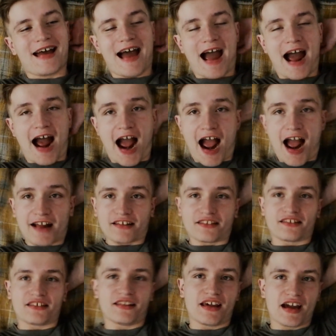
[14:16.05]

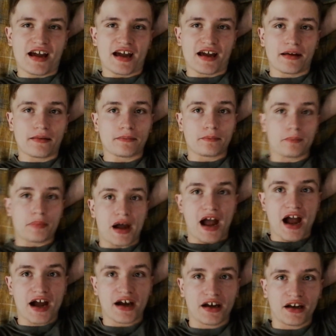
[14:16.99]
And yeah,
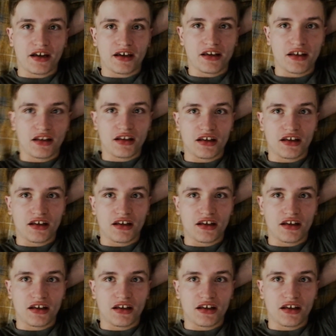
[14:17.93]
bye.